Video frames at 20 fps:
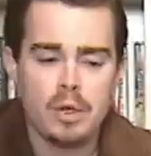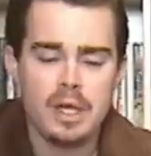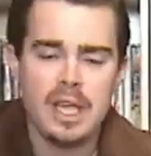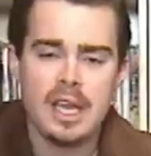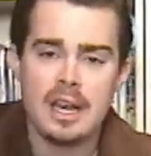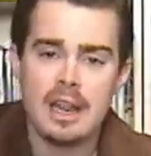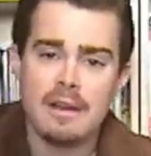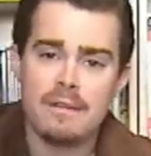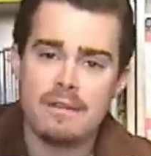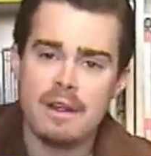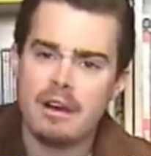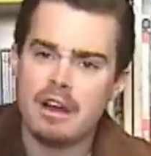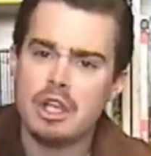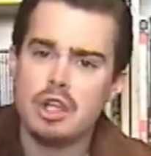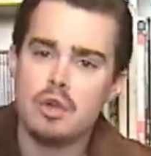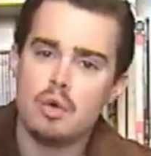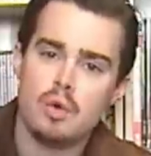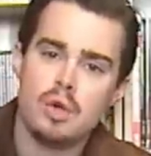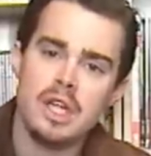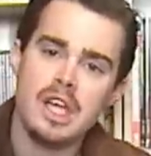we get a very
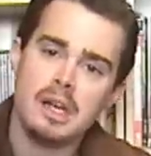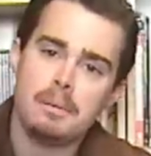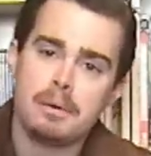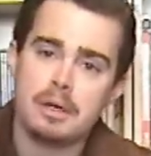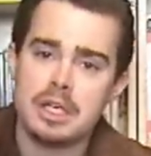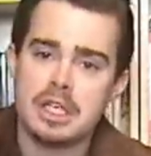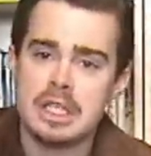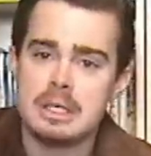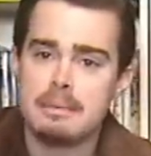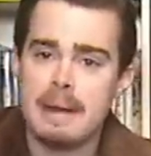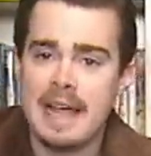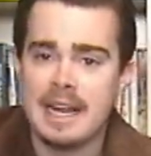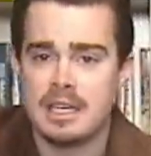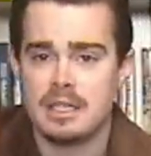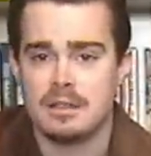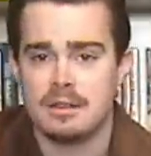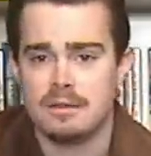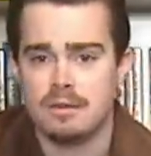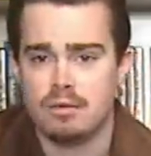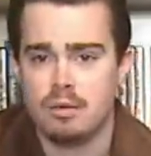unique
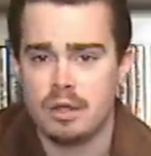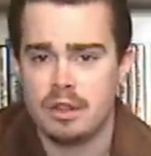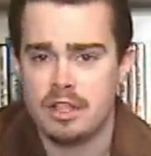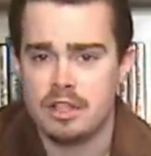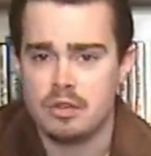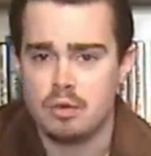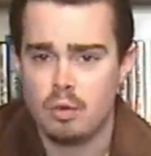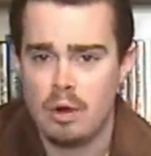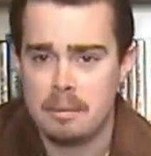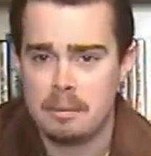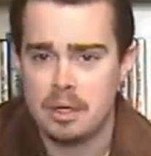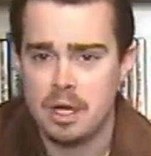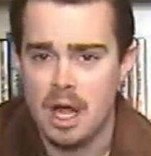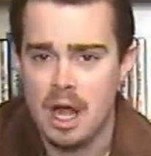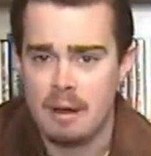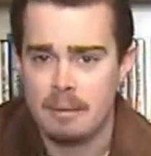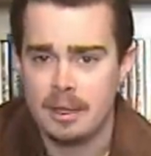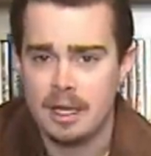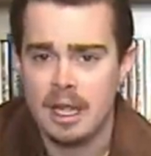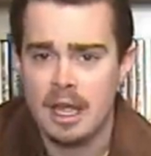perspective with this
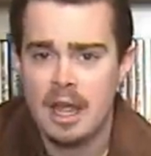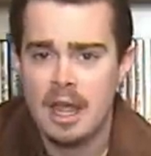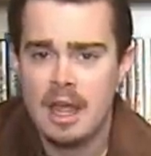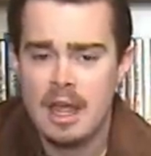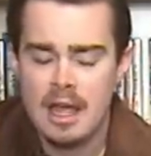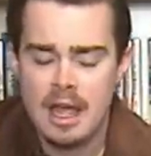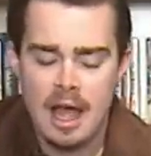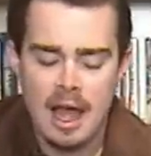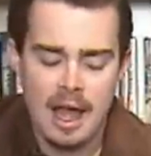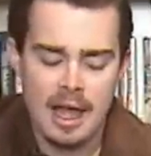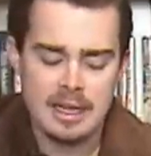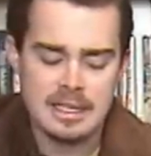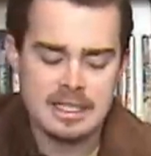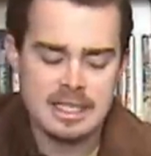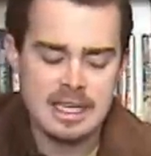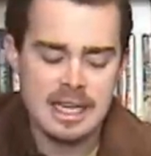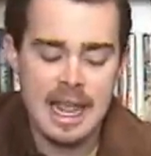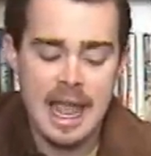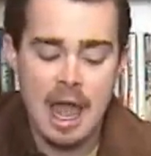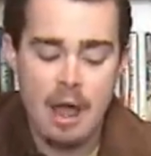webcomic, uh,
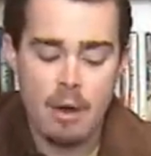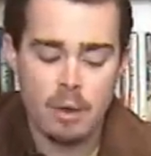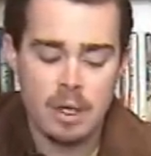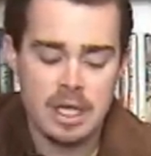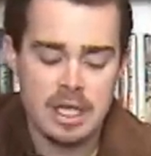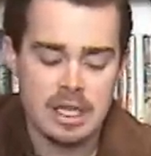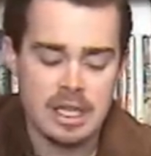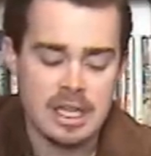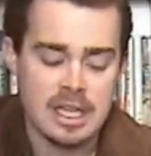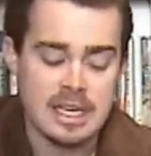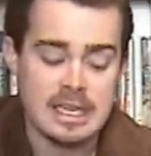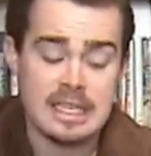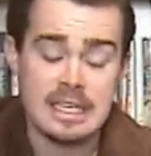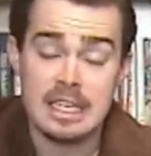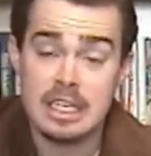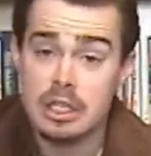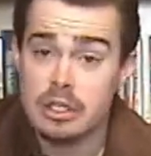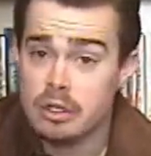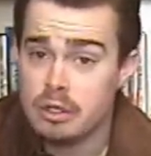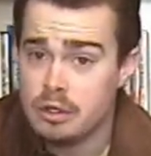seeing how he, he
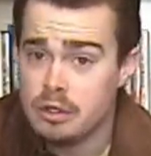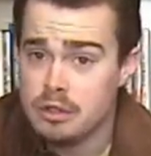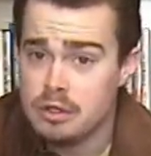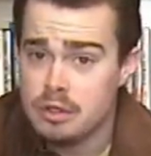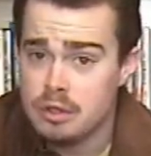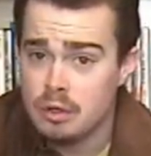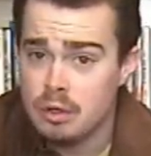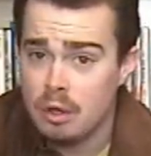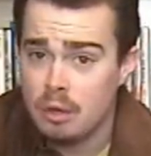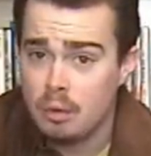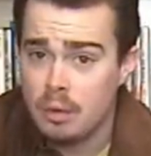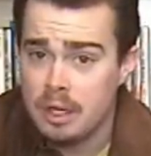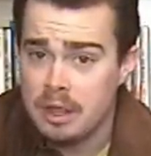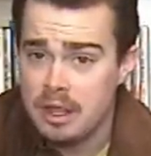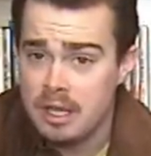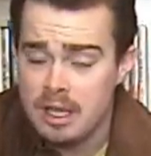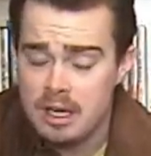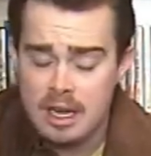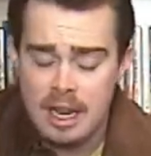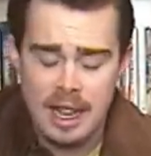deals uh,
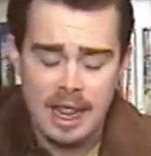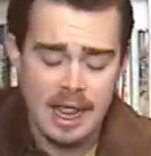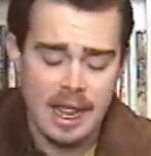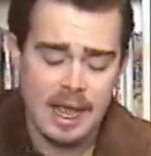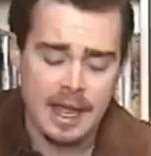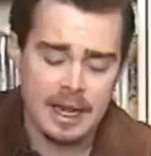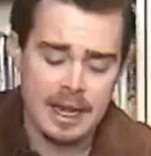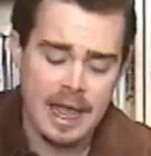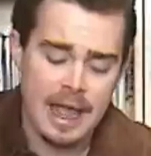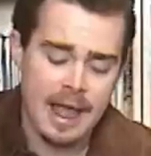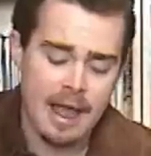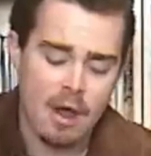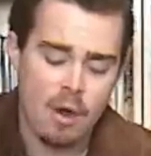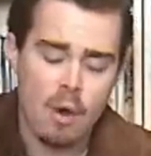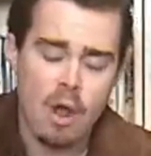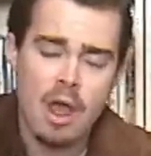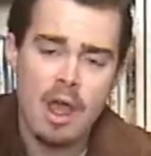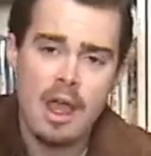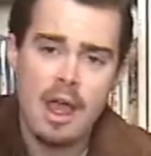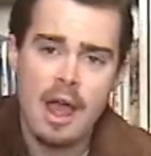with it and
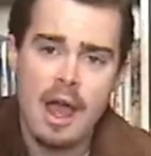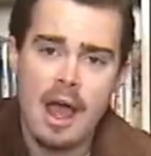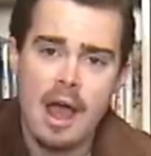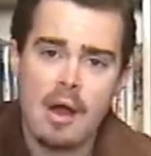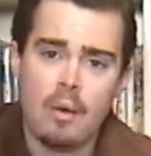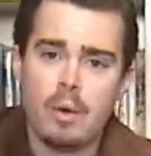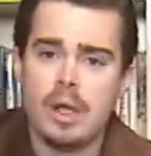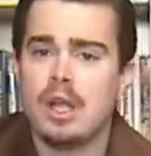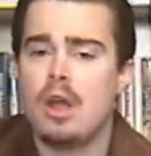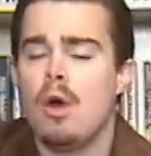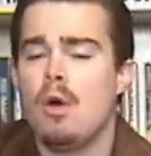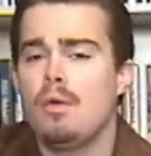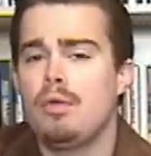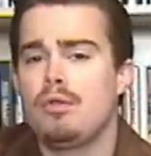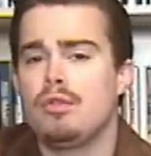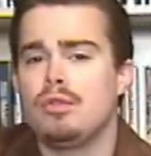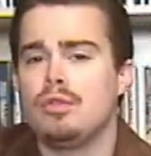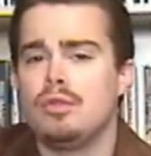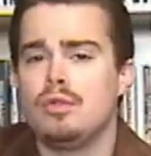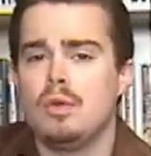how we go
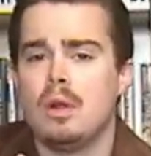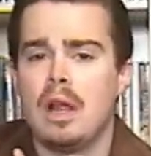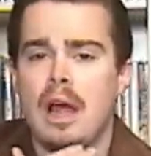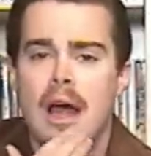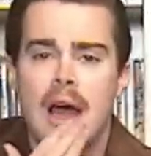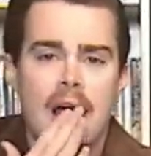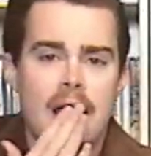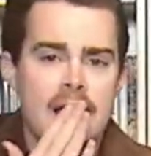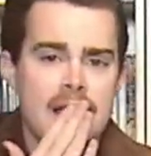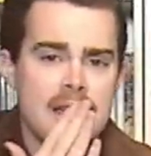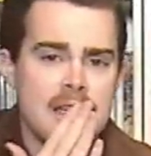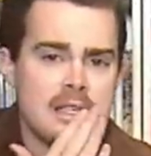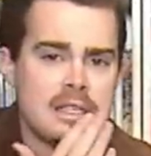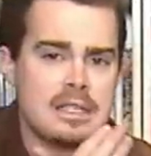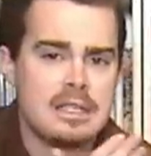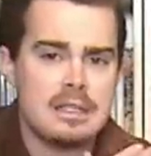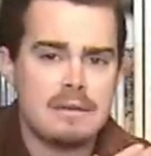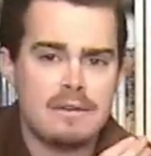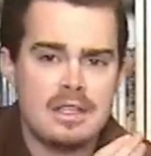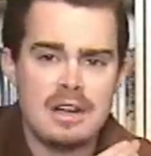through uh,
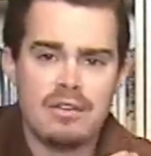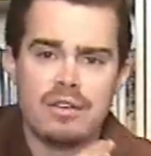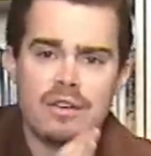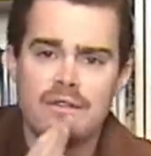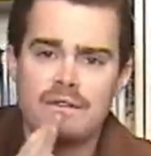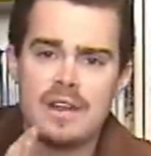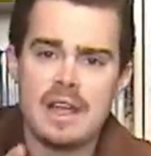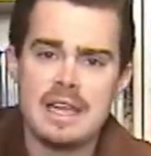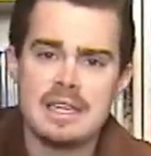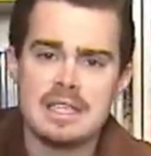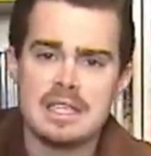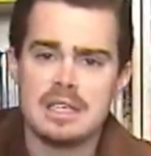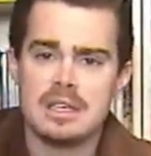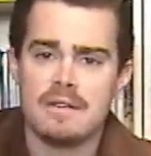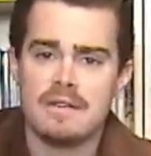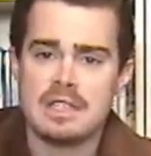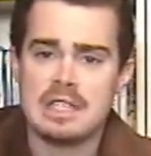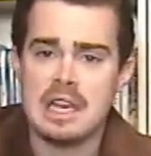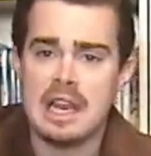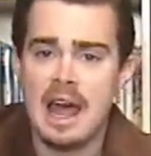his different phases
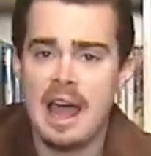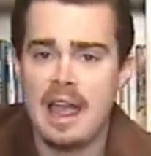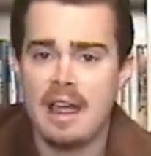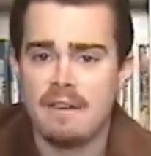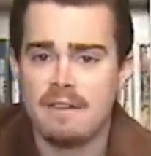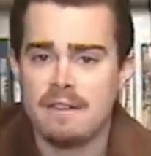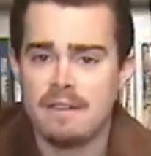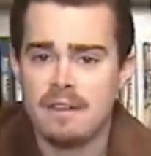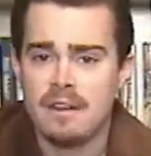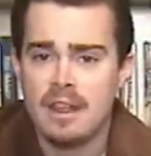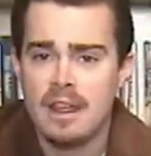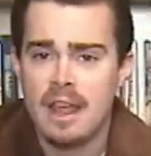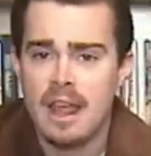of his life